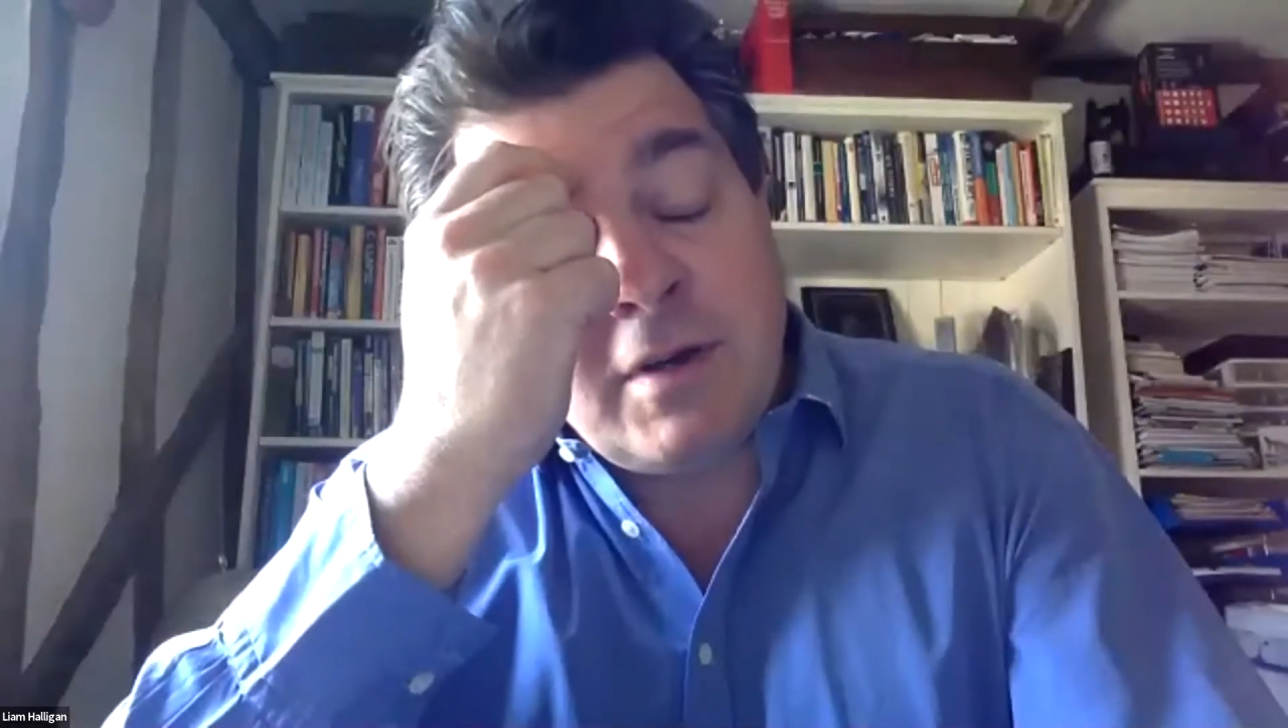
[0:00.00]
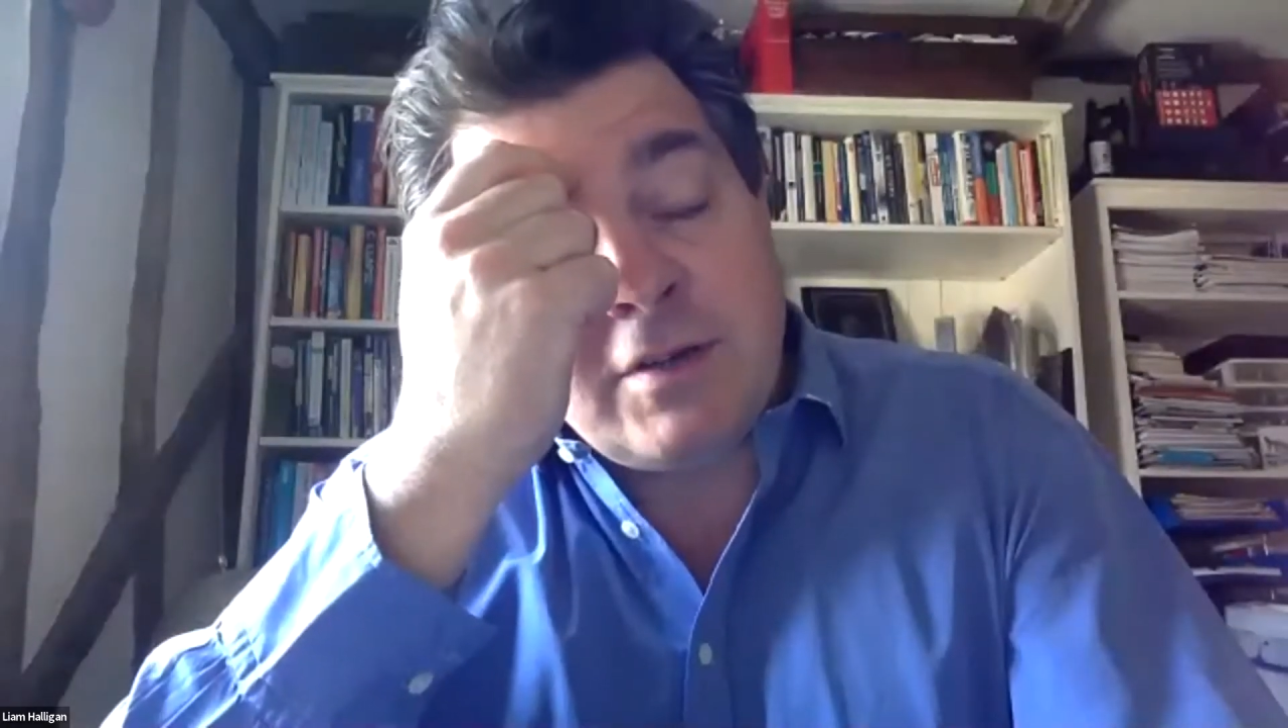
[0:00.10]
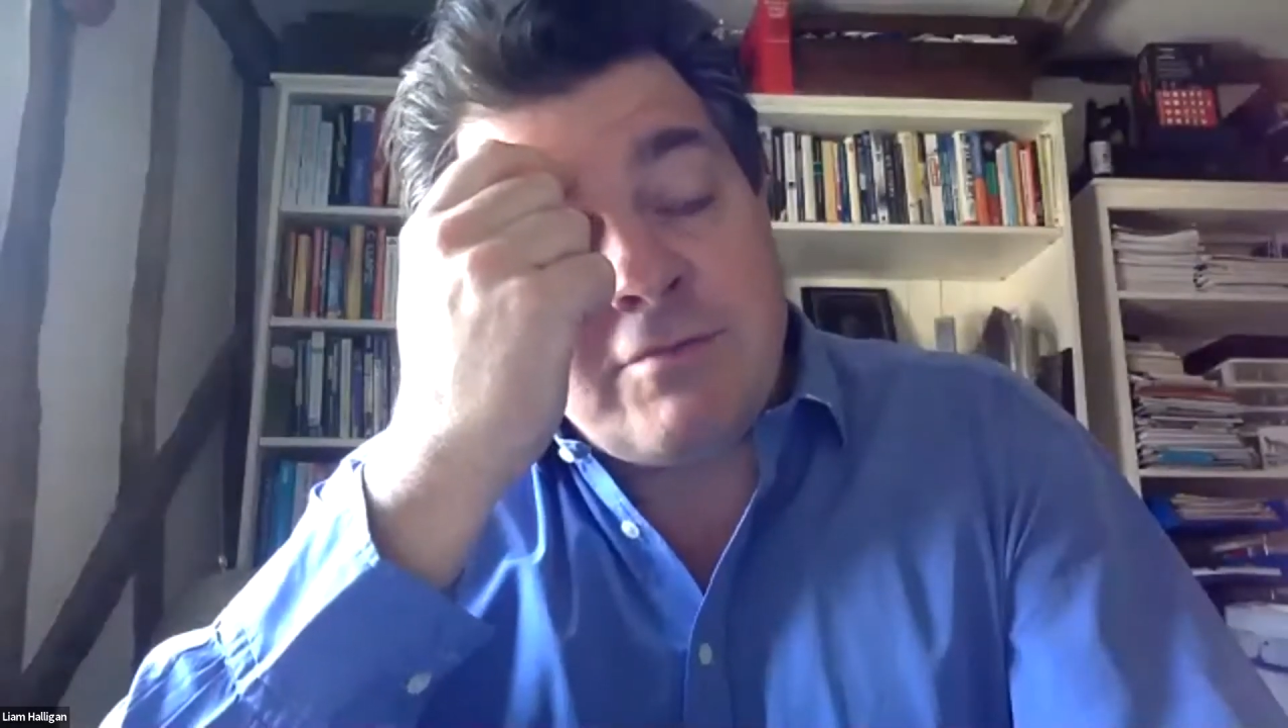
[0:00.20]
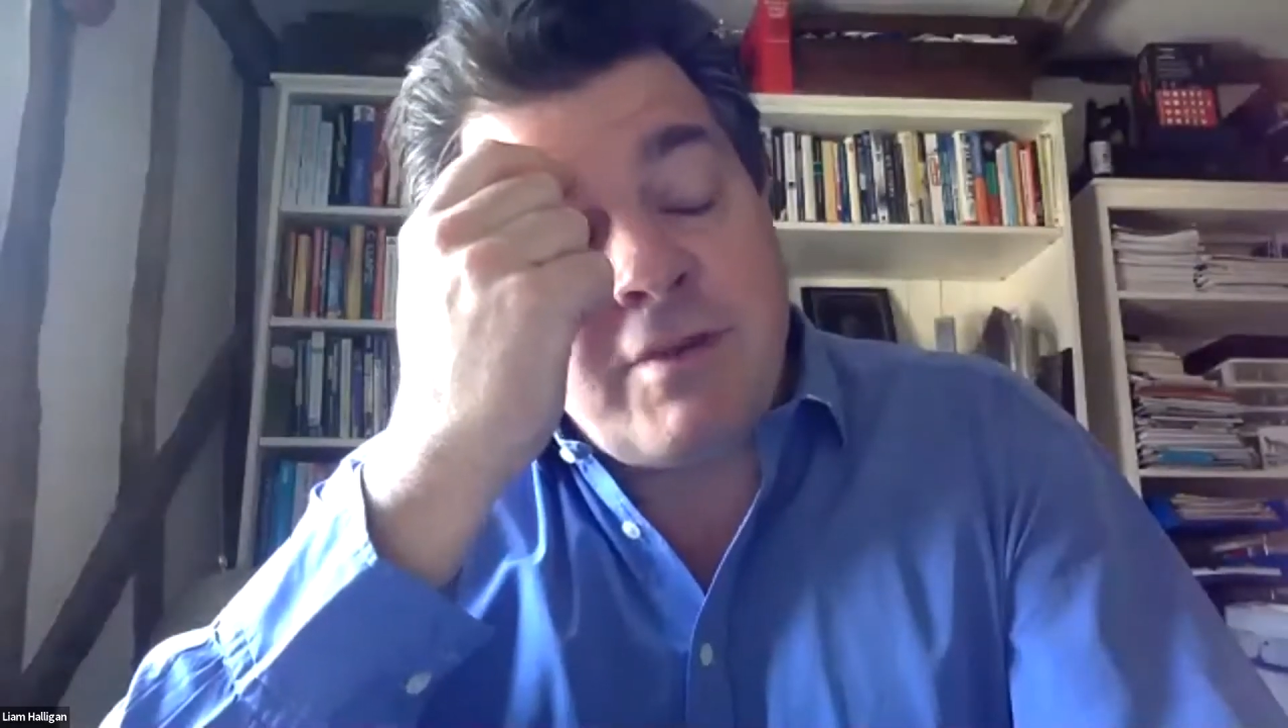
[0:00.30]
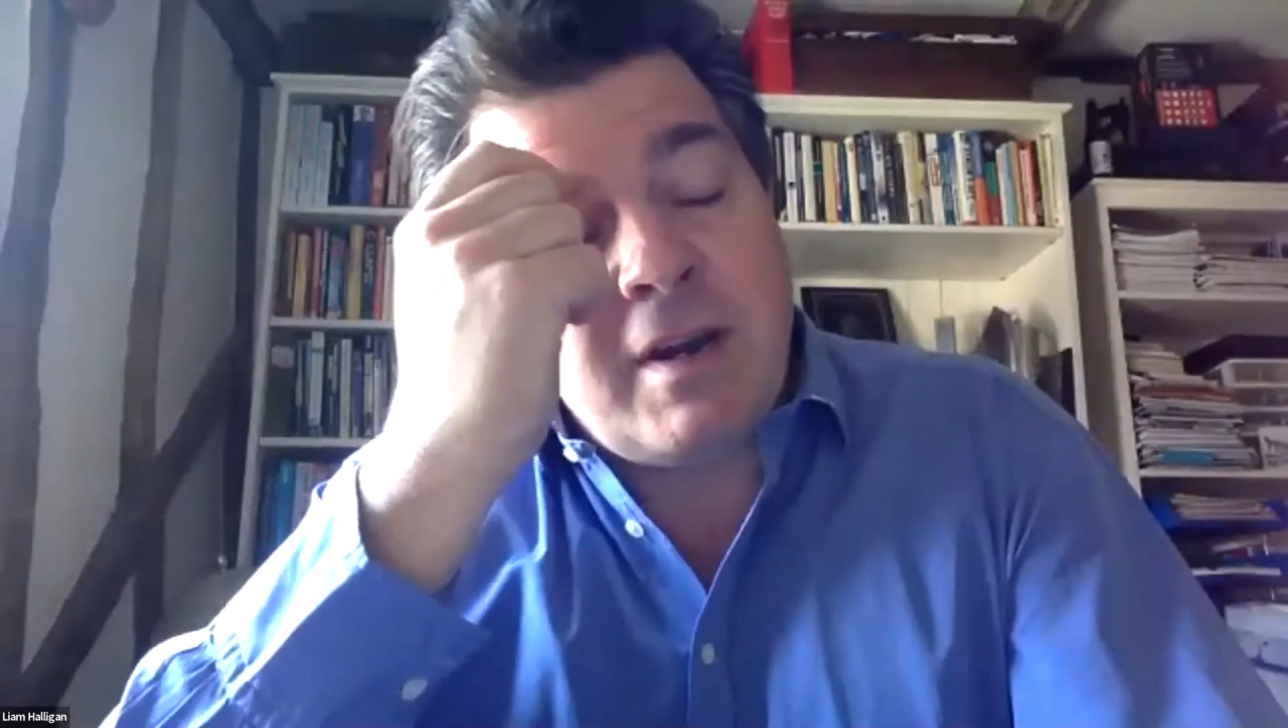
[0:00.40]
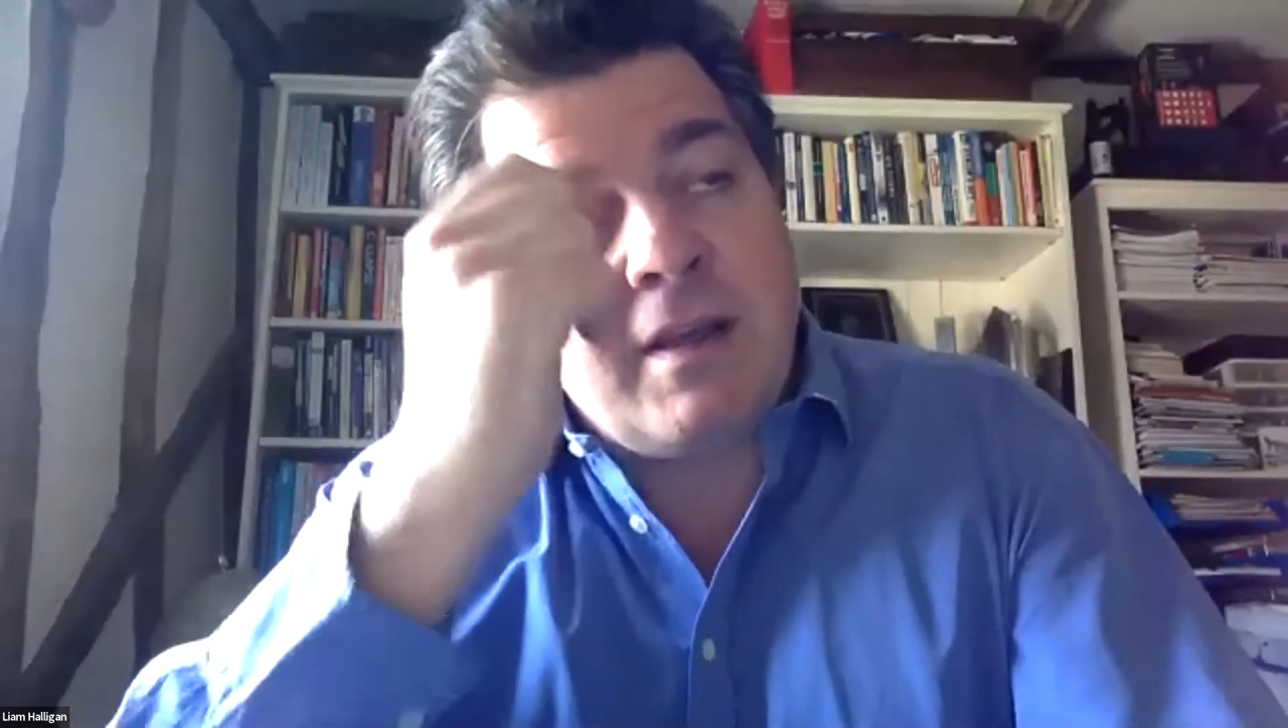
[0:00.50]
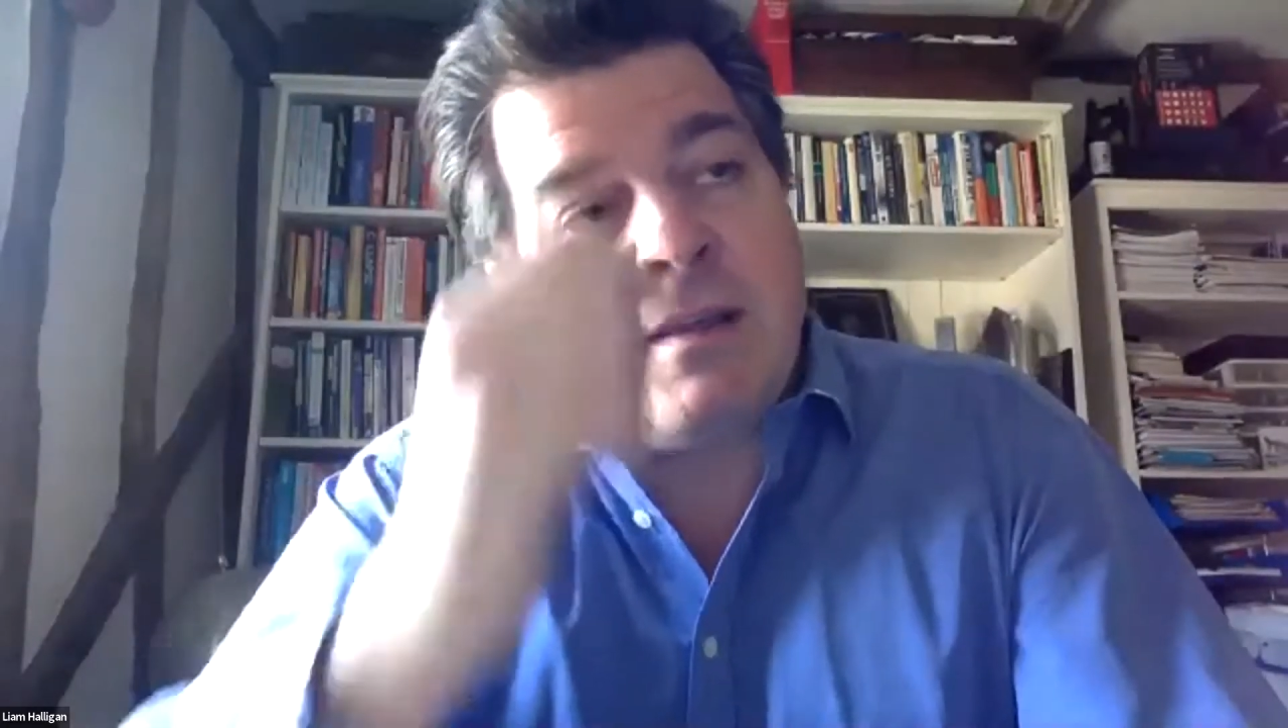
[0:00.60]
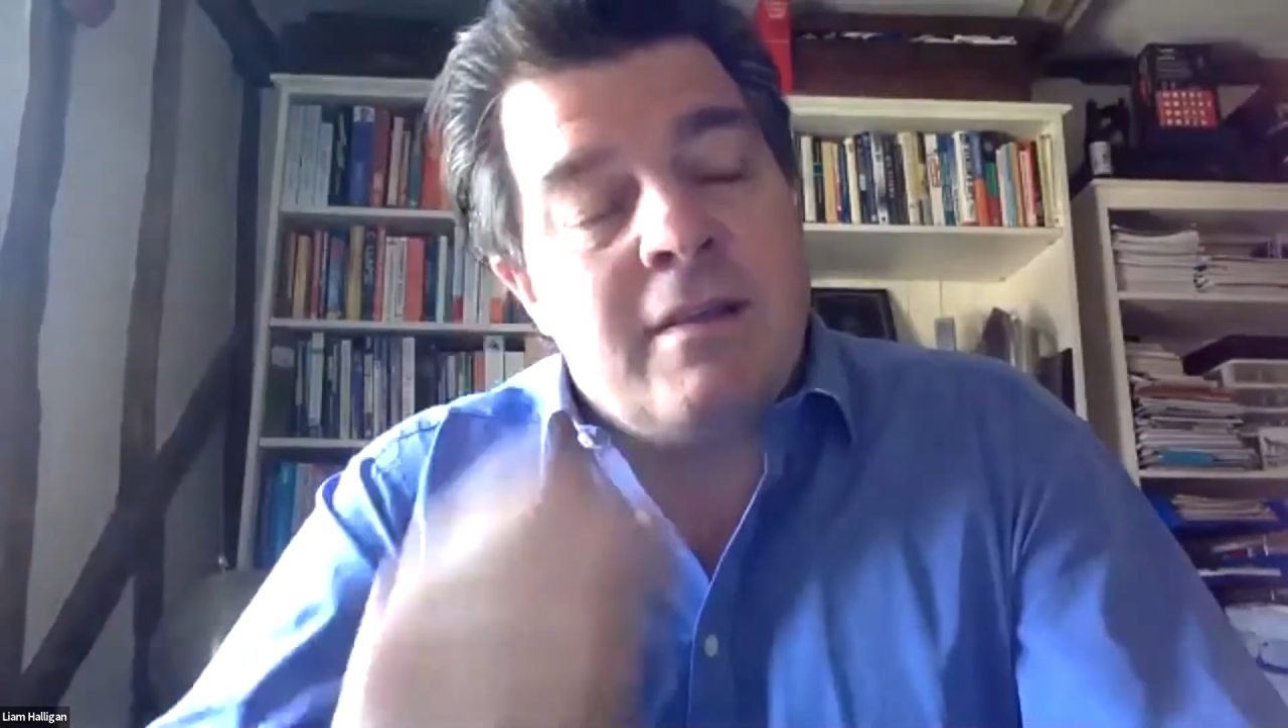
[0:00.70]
I just read it